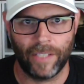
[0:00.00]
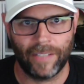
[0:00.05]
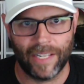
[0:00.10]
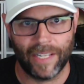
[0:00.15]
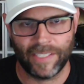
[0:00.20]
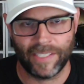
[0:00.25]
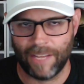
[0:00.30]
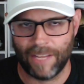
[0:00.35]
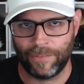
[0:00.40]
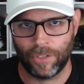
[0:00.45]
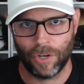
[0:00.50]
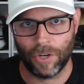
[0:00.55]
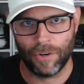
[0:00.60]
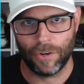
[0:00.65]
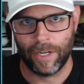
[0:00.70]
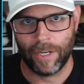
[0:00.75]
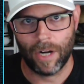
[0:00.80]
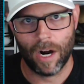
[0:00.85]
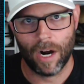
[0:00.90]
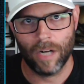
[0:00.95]
like that Steph
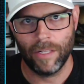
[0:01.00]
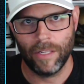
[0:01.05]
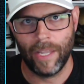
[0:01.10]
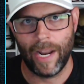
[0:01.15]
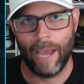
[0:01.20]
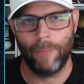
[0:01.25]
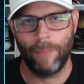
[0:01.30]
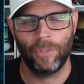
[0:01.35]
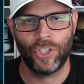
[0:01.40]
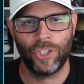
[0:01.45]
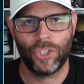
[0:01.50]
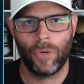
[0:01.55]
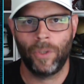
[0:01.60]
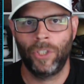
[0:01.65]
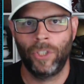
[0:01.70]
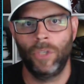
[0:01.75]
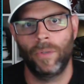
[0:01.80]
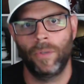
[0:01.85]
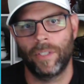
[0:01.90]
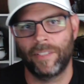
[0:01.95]
Curry card that I was
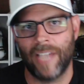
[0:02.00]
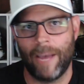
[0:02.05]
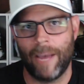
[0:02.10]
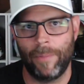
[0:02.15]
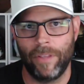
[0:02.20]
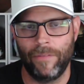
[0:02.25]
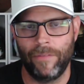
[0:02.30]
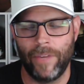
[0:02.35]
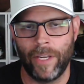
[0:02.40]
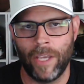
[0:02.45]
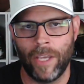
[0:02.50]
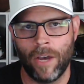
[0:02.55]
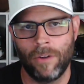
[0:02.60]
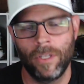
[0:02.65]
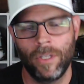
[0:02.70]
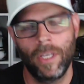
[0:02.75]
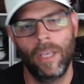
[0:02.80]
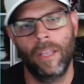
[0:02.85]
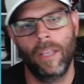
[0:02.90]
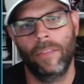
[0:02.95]
showing you at the top of the video.